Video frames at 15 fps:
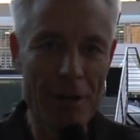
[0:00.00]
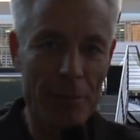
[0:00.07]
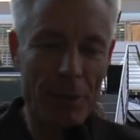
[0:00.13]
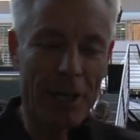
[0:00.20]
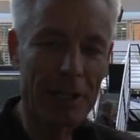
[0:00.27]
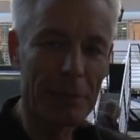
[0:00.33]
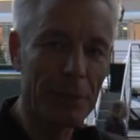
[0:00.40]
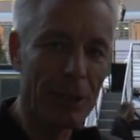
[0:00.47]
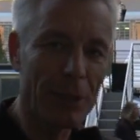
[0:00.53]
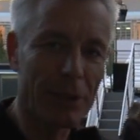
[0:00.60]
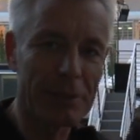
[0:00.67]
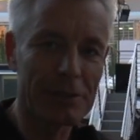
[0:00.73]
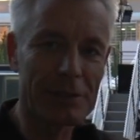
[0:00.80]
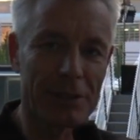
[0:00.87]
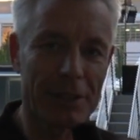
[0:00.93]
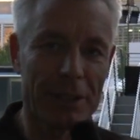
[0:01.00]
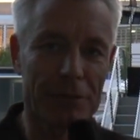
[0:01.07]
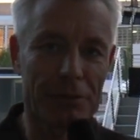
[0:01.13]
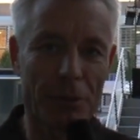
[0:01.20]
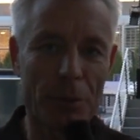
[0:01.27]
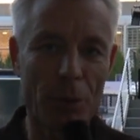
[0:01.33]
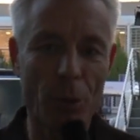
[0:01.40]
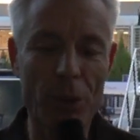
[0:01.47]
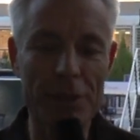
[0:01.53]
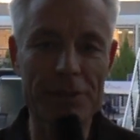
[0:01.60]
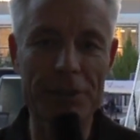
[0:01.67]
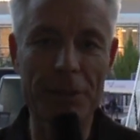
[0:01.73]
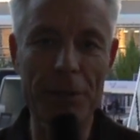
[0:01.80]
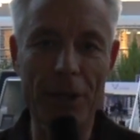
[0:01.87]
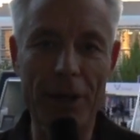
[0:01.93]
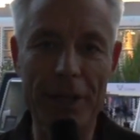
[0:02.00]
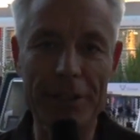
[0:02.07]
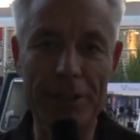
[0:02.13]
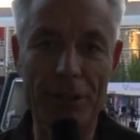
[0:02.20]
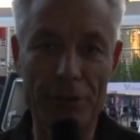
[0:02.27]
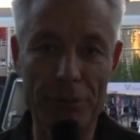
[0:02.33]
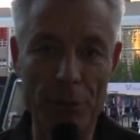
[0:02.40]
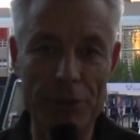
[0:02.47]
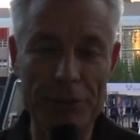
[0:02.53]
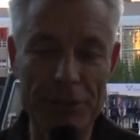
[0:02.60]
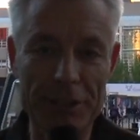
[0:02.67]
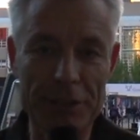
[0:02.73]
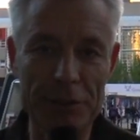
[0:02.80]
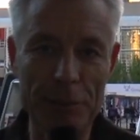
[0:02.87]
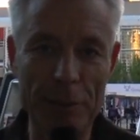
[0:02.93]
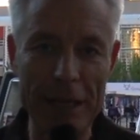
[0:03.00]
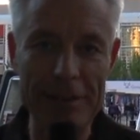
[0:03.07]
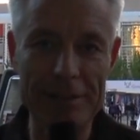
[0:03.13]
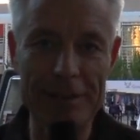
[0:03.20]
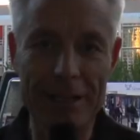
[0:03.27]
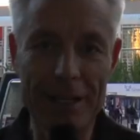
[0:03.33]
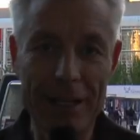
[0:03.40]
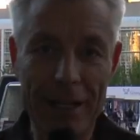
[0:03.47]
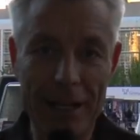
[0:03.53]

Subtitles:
Behind me you can see a Formula 1 simulator of Mercedes-Benz,